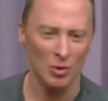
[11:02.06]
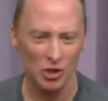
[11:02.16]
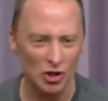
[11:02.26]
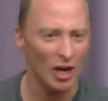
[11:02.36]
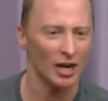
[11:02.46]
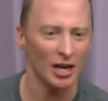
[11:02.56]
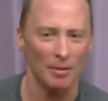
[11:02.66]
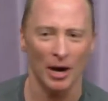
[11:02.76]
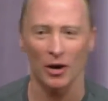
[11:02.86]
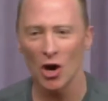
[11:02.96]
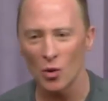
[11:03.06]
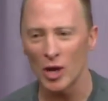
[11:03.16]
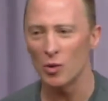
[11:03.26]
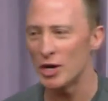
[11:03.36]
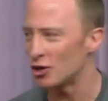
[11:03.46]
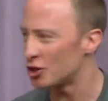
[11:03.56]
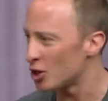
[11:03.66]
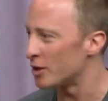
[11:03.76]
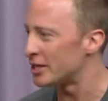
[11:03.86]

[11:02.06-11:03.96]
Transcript: we were struggling about whether we should show